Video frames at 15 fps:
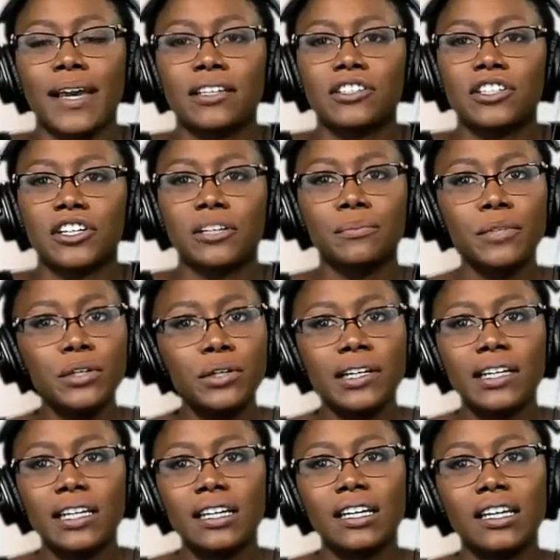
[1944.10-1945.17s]
to your
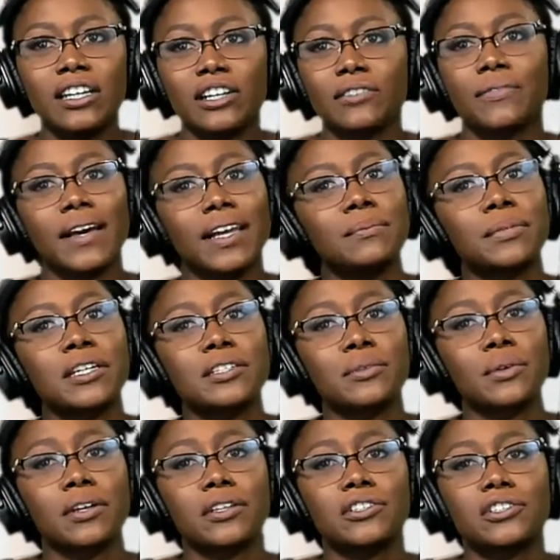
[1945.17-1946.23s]
community, or find a place where
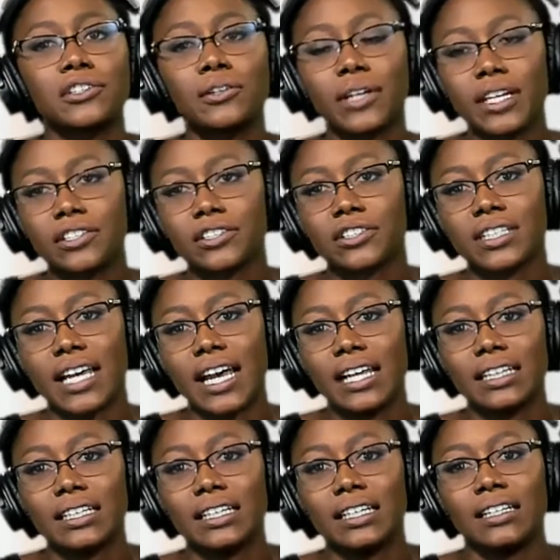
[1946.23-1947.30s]
you can showcase your
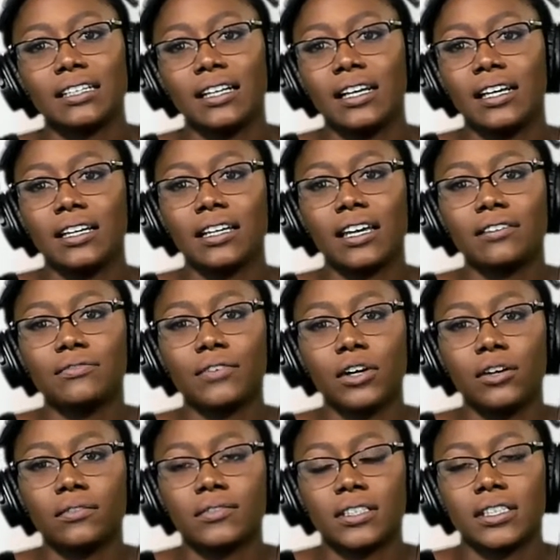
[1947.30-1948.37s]
talent, get
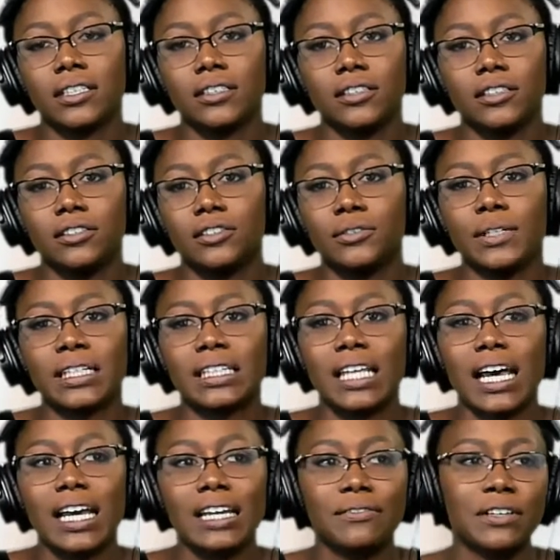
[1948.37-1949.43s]
involved in doing
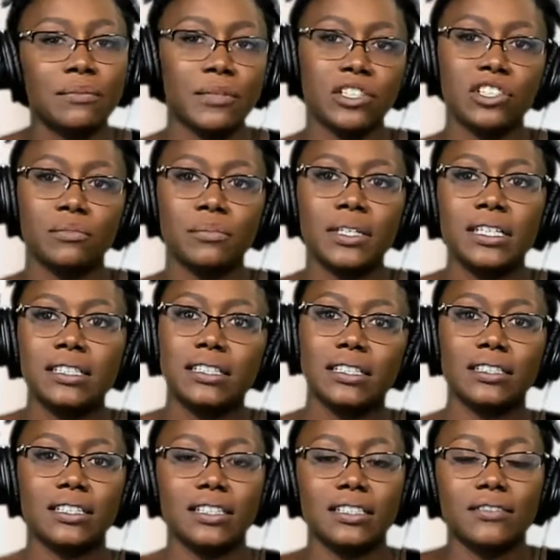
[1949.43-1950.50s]
live commission
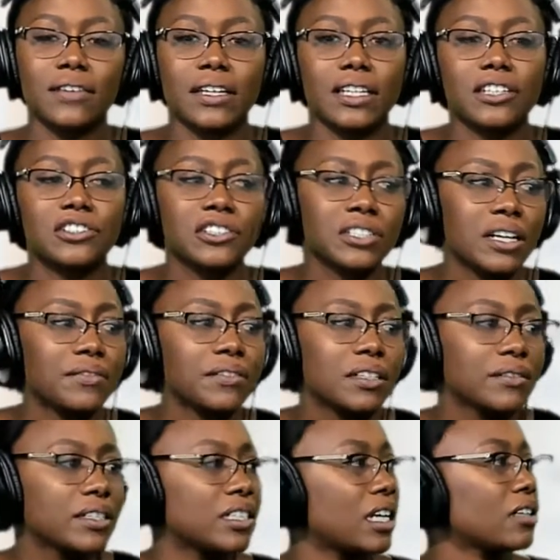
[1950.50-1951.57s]
pieces, things of that nature, definitely
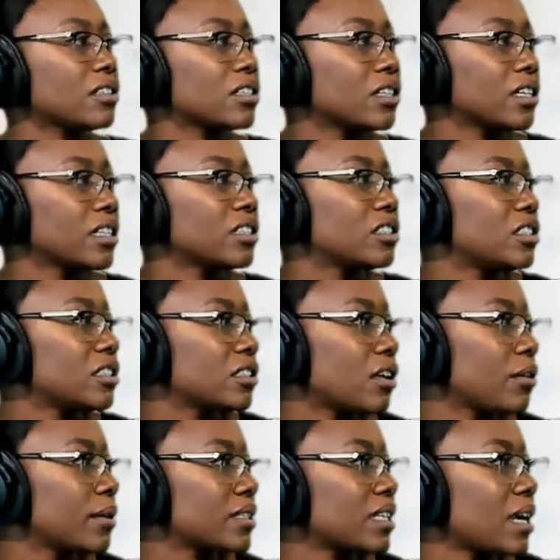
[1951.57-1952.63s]
reach out to her, and she's
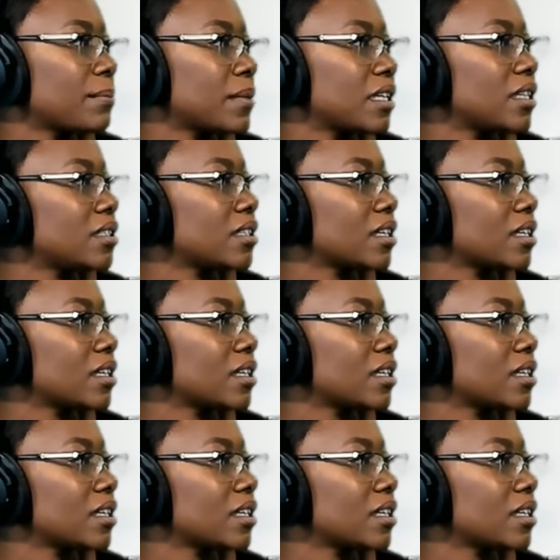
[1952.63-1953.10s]
always happy to connect.